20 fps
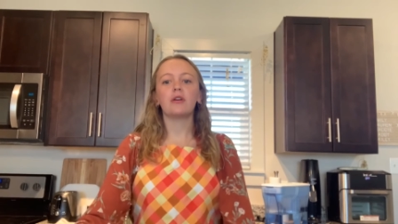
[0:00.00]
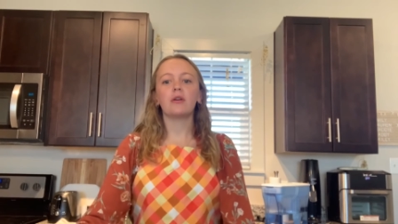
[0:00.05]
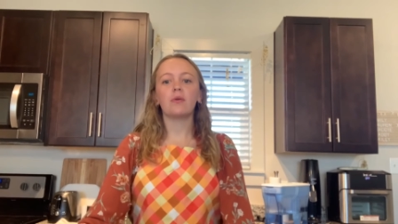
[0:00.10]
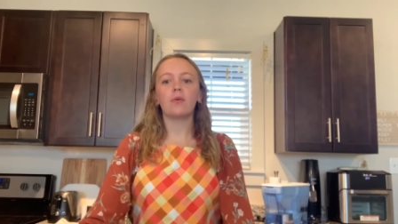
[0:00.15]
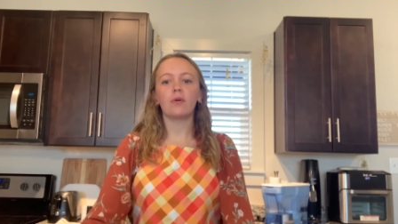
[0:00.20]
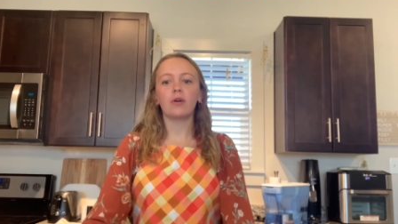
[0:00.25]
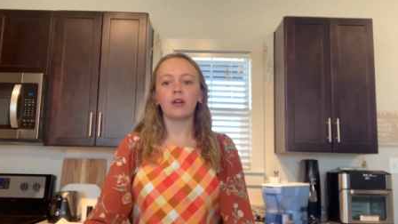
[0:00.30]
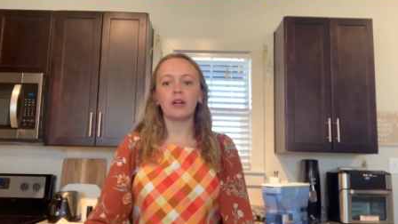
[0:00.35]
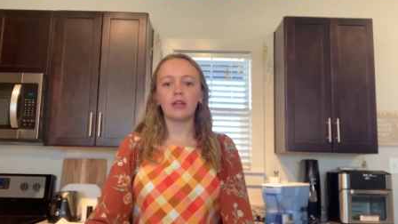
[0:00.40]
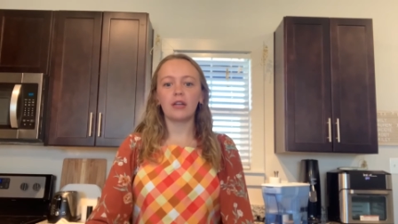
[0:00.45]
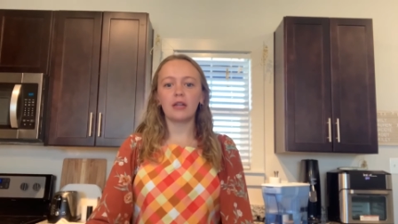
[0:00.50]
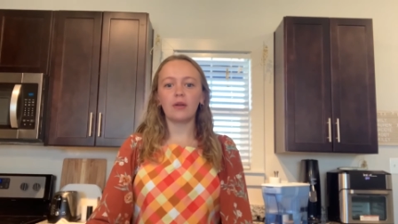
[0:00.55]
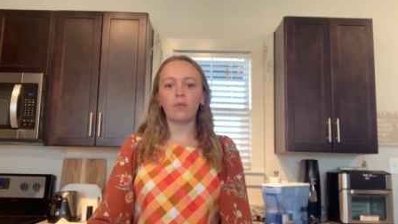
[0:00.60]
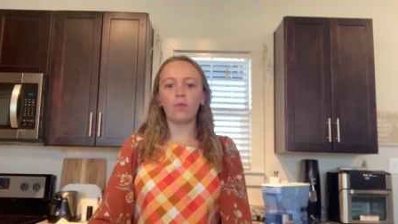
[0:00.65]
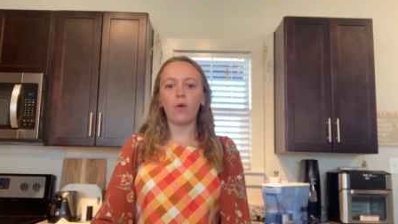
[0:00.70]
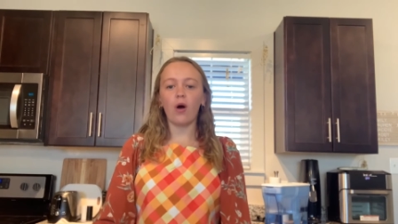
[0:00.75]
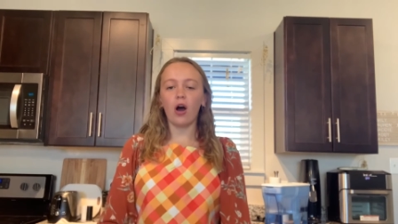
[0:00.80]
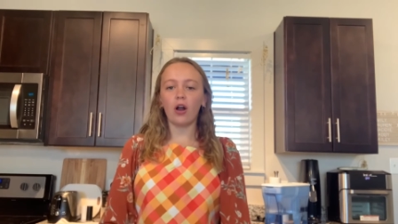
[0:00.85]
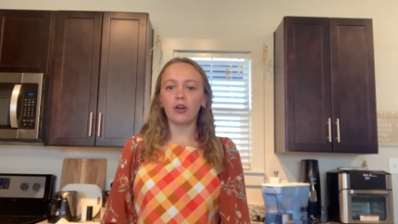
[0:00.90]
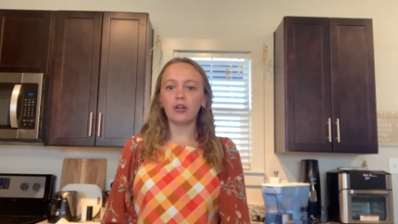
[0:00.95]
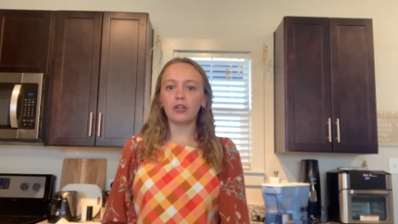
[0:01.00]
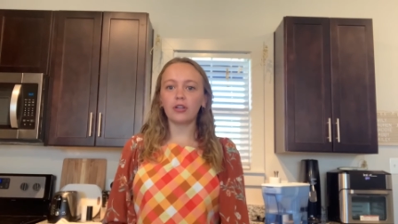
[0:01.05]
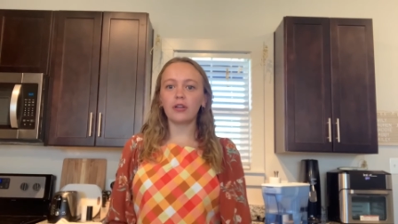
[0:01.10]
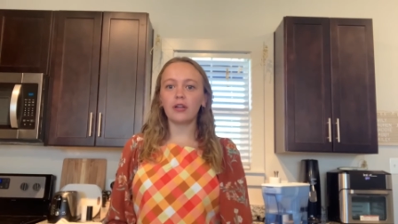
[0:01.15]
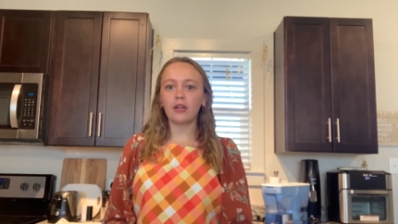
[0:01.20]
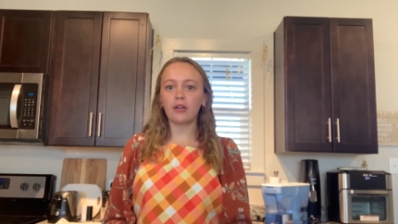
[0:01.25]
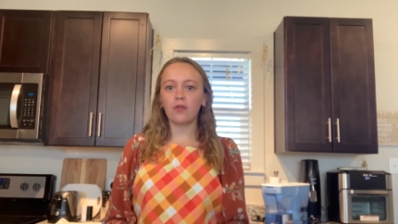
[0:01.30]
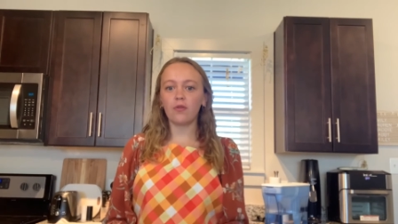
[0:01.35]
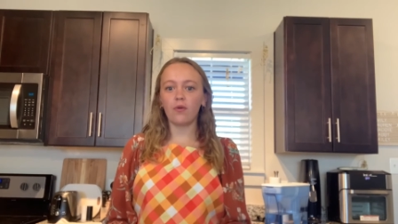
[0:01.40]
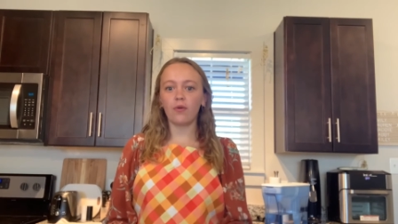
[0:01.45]
We're going to need water
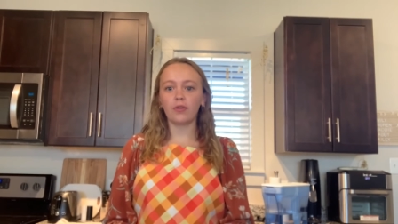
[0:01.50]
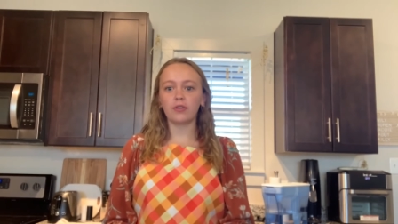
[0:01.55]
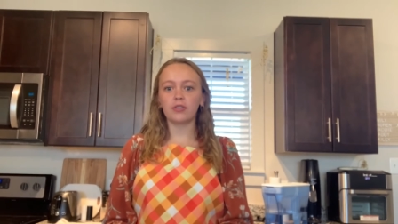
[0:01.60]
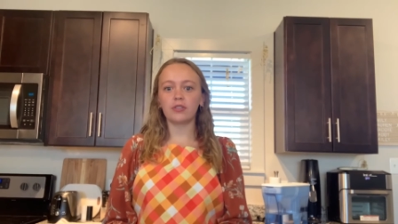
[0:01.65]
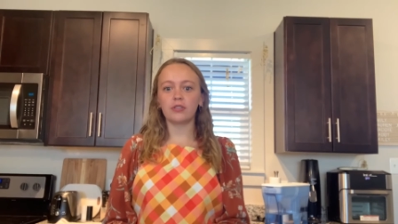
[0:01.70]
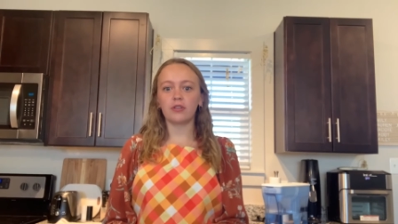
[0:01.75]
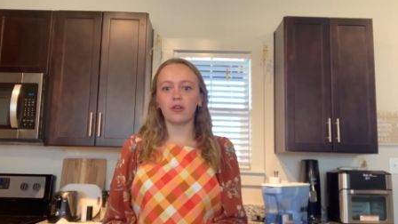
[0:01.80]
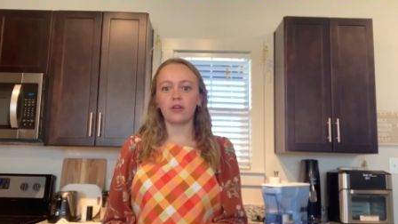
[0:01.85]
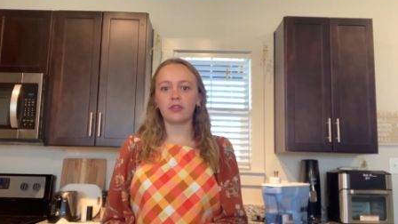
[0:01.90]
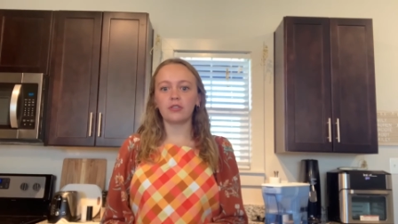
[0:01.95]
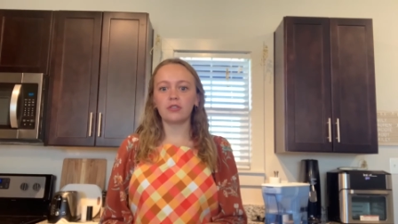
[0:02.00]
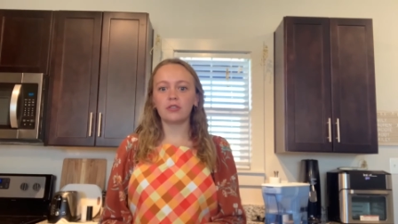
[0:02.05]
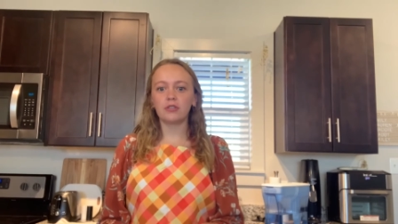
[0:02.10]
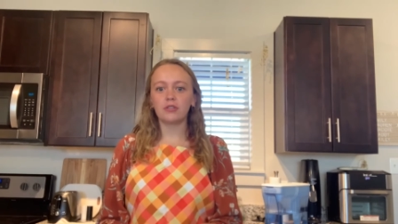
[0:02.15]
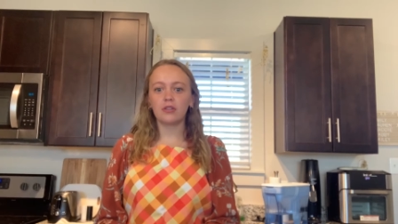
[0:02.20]
and cornstarch.